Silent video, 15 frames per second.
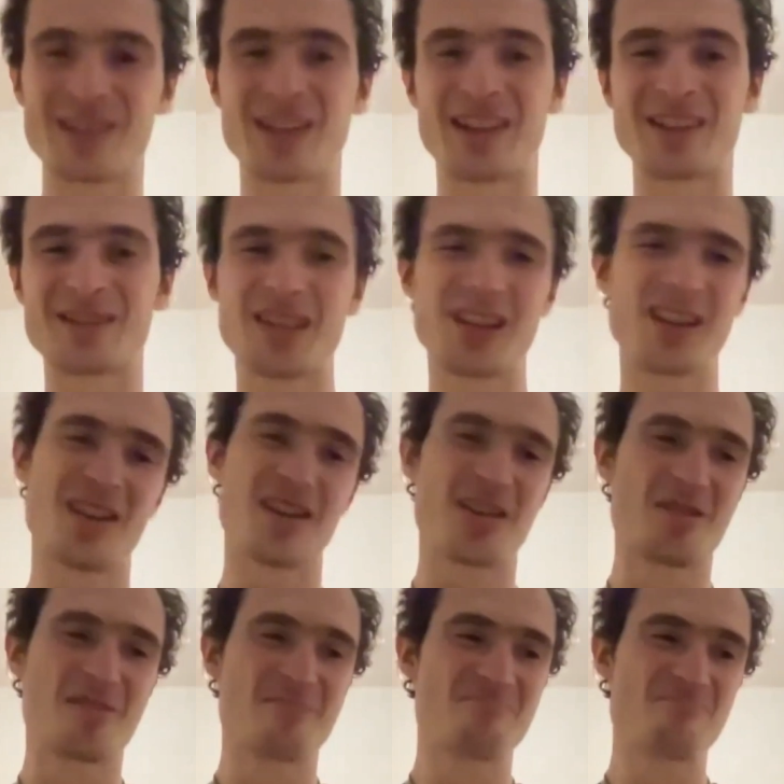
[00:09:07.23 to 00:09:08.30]
And
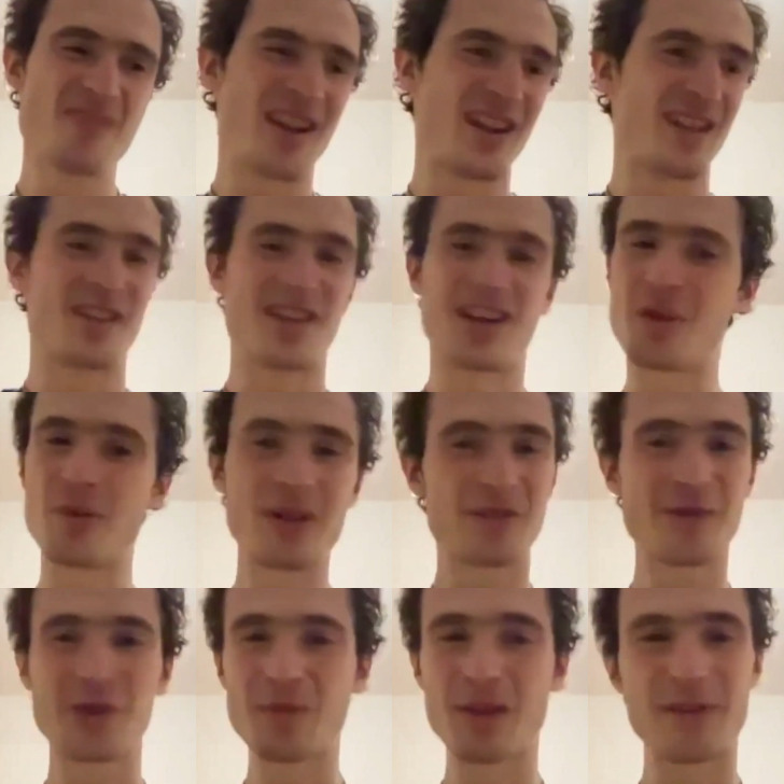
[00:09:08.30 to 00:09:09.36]
yeah, I went
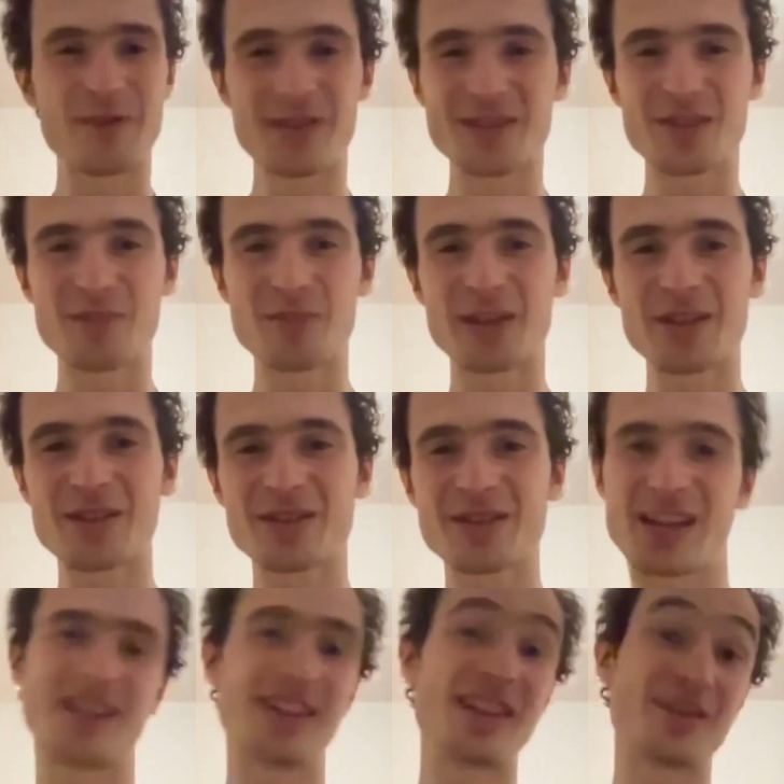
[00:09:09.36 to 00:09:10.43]
for my first competitions.
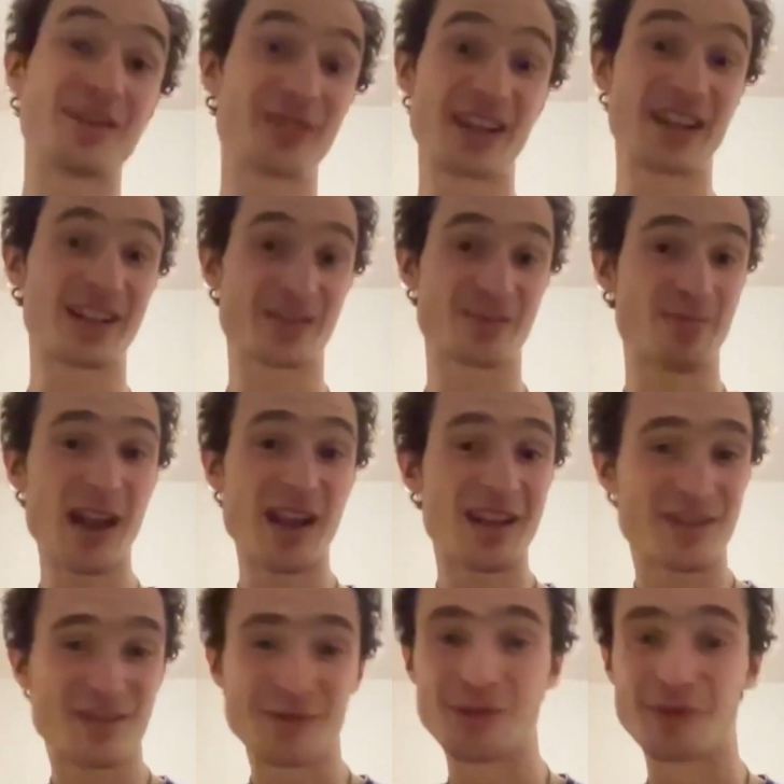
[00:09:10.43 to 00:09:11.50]
I didn't really
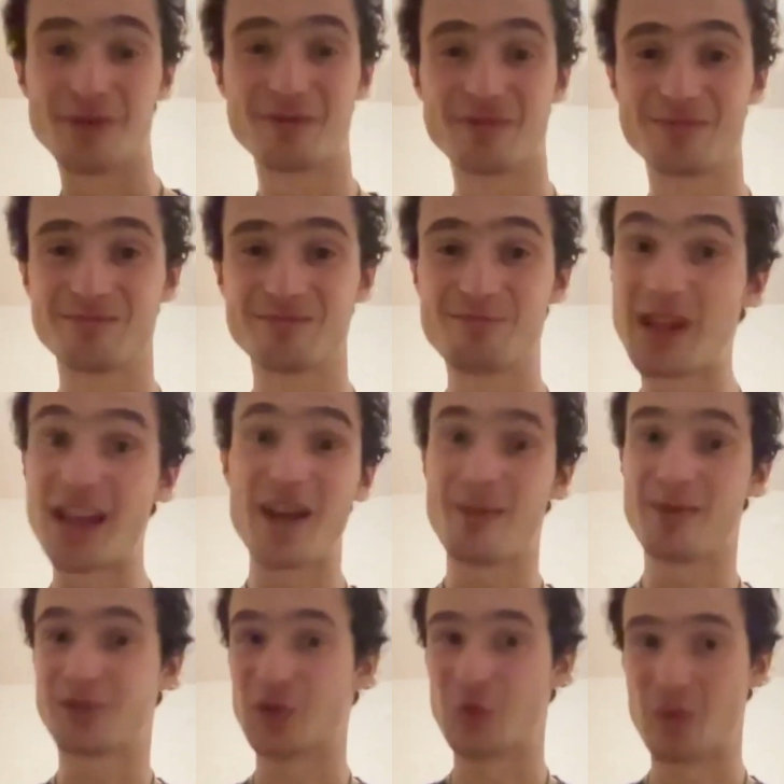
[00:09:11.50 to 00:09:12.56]
expect to be
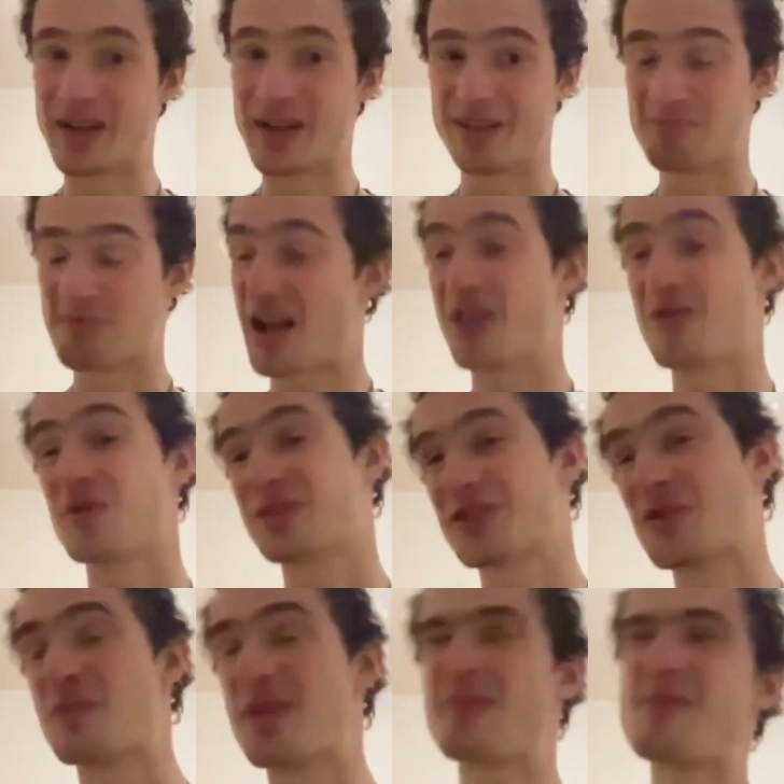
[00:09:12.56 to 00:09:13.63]
able to win. I was
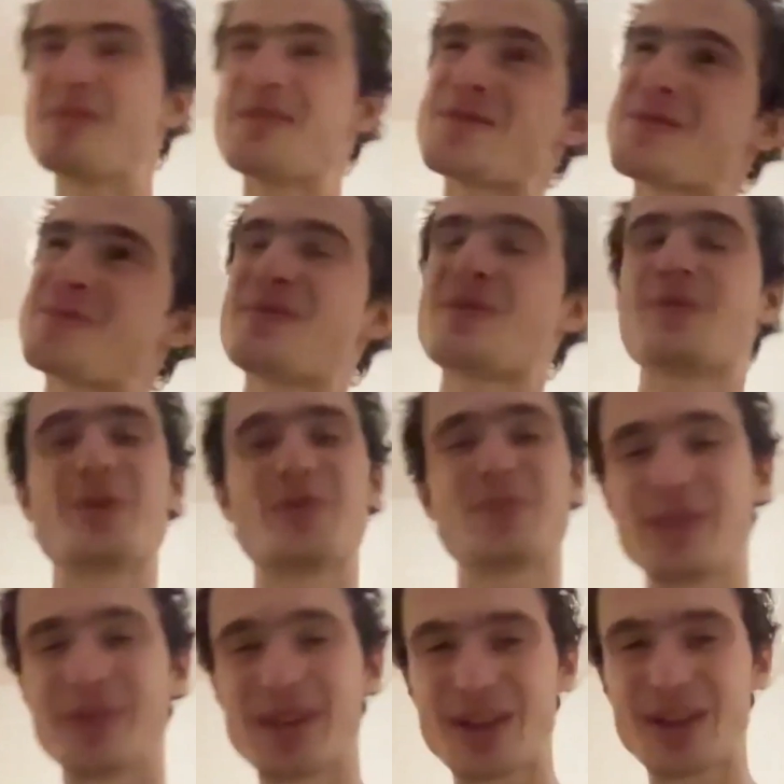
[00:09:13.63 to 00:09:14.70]
hoping, man, it would
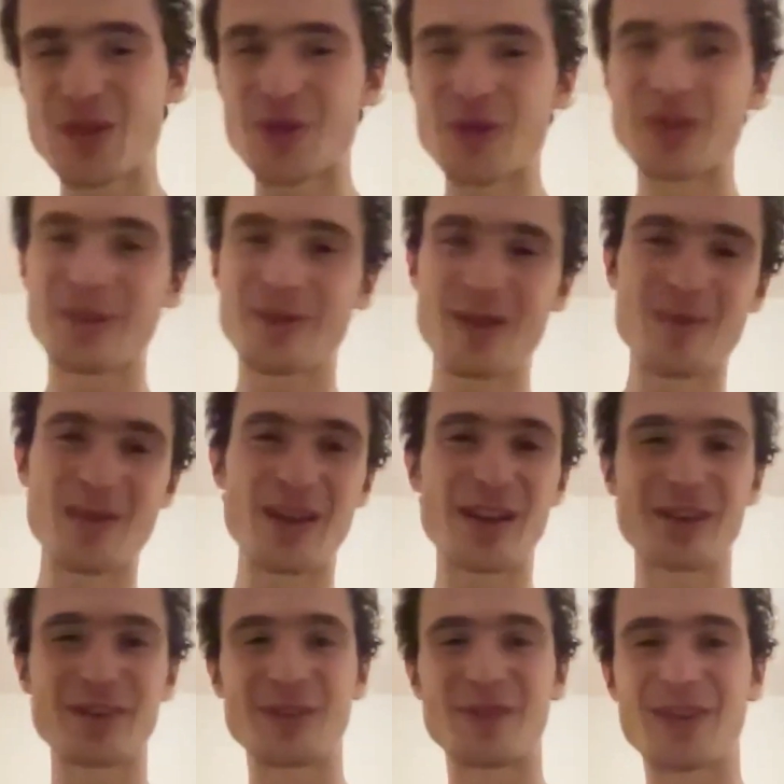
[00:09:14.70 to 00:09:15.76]
be really cool if I made it
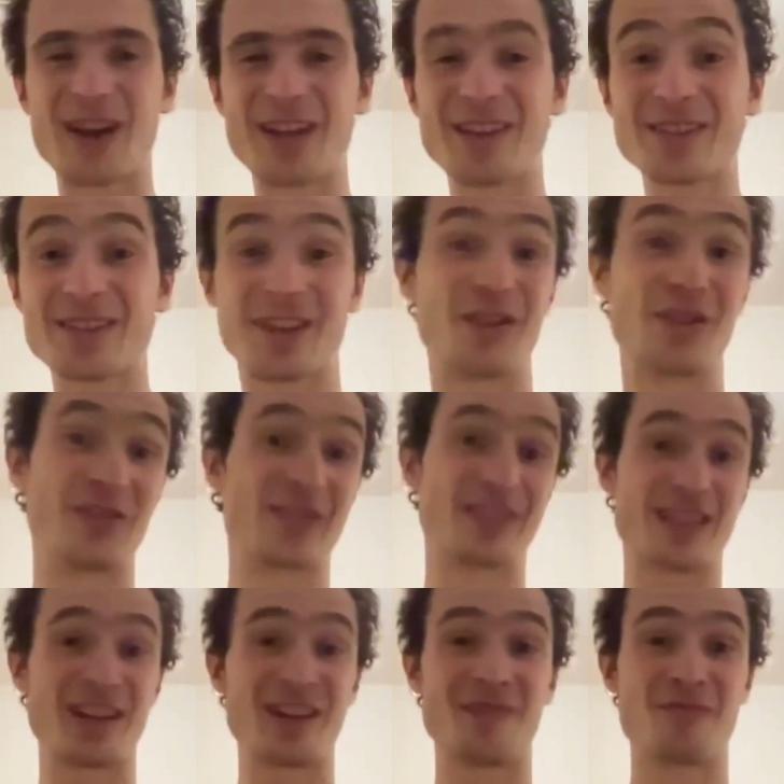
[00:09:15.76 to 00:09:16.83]
to the finals. And all of a
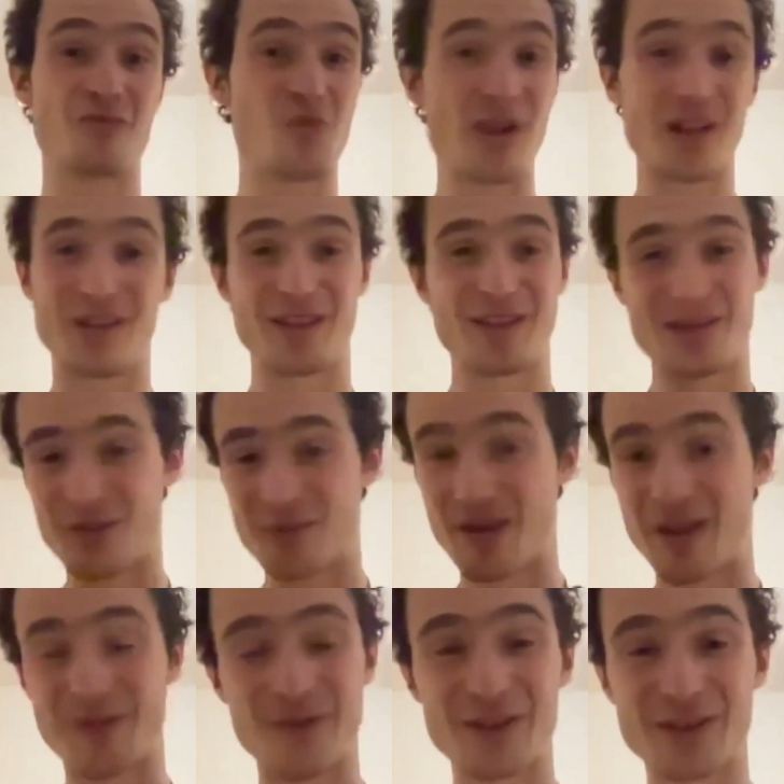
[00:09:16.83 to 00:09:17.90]
sudden, well, on
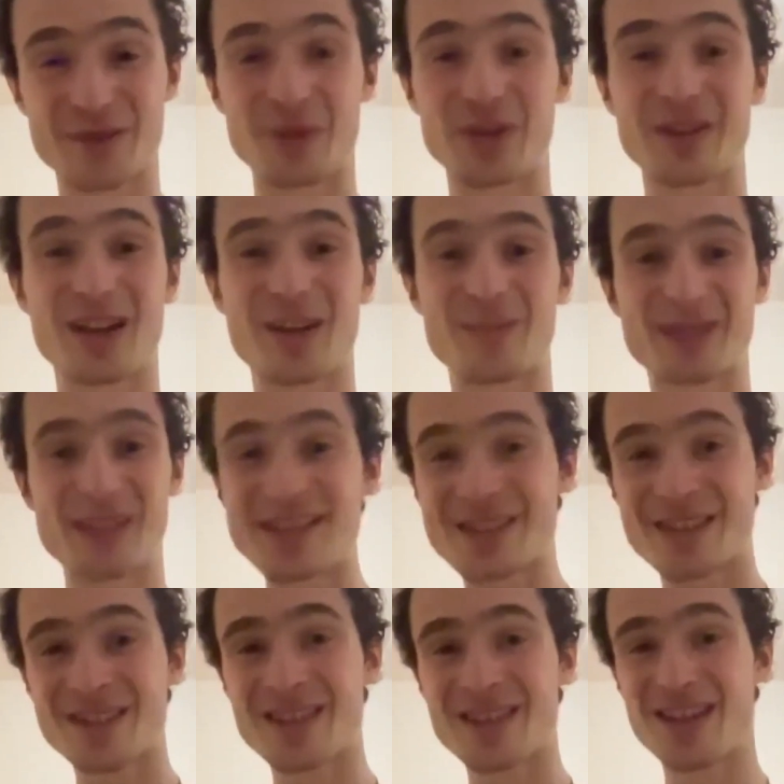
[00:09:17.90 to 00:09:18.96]
my first World Cup
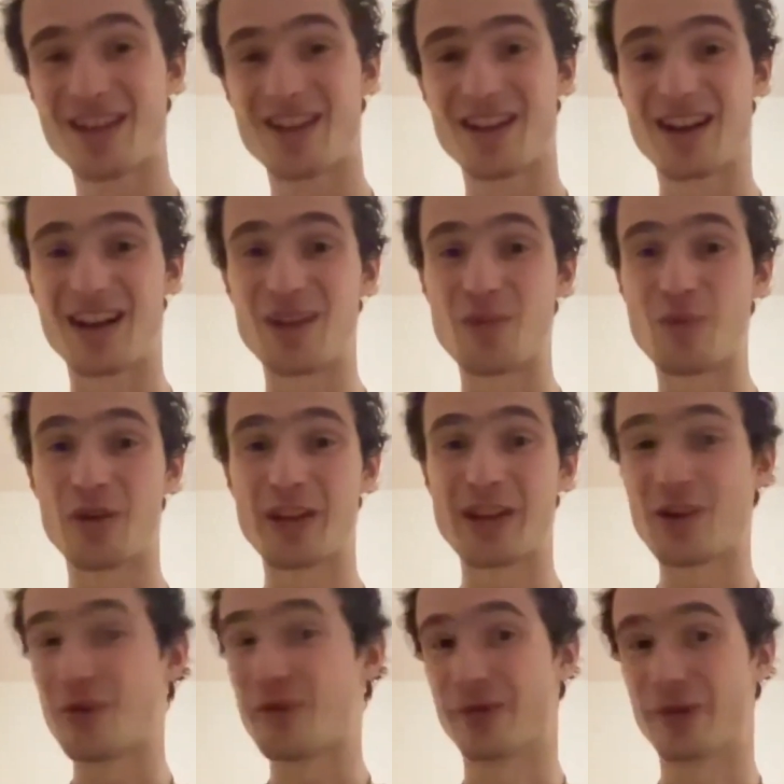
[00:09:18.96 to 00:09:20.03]
season, I won it
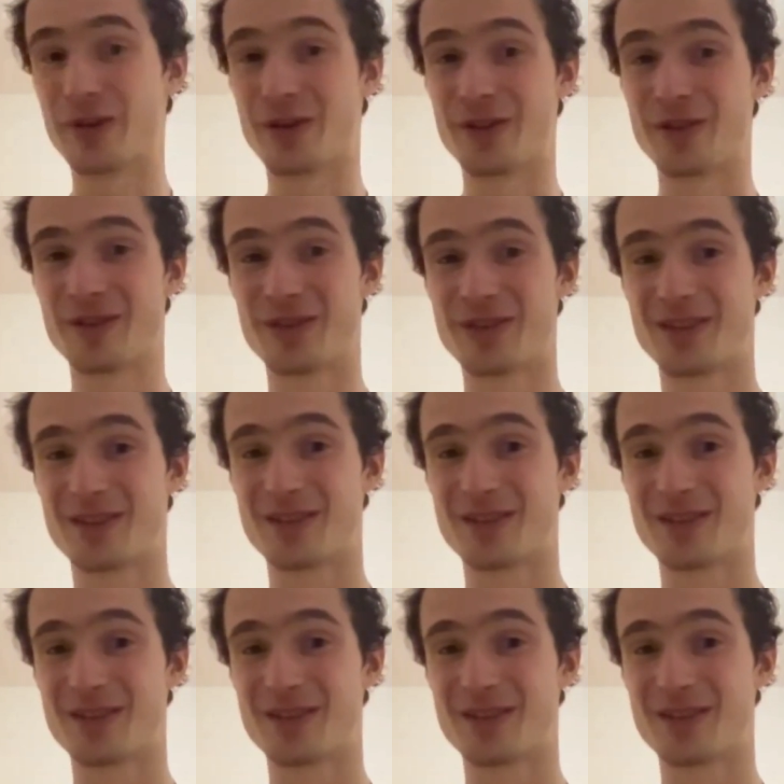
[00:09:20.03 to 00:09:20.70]
overall.